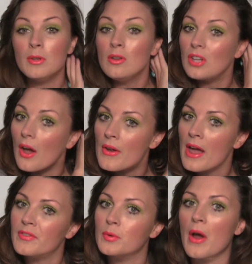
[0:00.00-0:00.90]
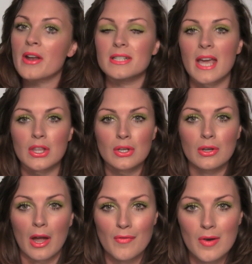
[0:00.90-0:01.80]
You don't have to wear it together. You
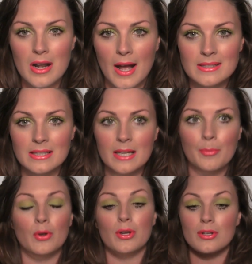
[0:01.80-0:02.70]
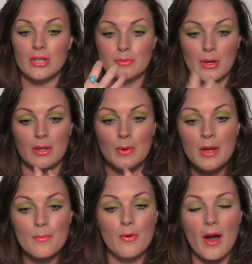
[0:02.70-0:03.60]
can go for a lighter lip, or you can just wear the
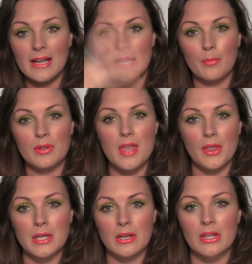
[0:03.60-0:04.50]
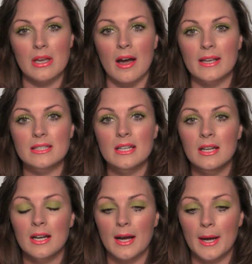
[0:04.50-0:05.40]
bright lip with nothing on the eyes.
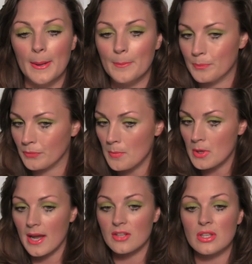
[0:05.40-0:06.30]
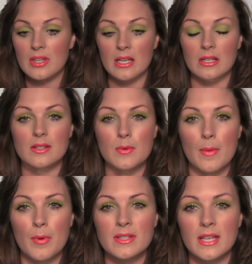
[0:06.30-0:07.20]
But I actually think it looks
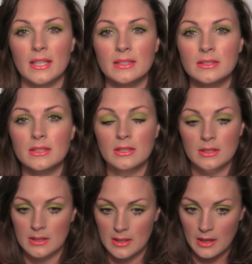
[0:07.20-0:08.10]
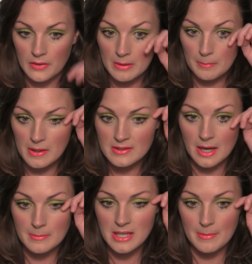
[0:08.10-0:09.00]
quite pretty, and I think by the
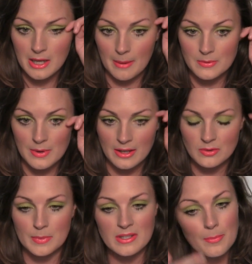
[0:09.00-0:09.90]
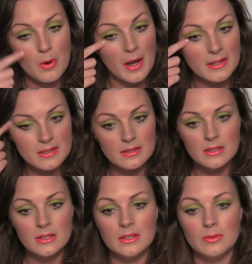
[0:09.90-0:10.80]
time summer comes around, you'll be surprised
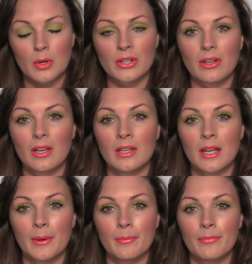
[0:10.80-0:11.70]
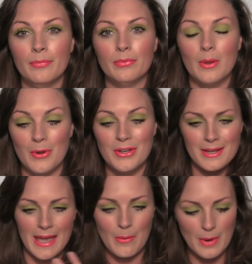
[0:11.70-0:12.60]
what you
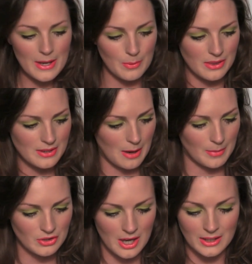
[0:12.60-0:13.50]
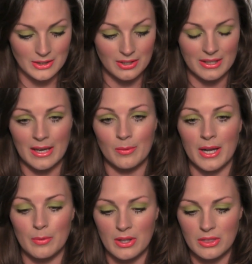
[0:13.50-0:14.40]
can get away with and how much colour you can get
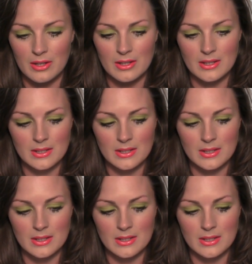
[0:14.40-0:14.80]
away with.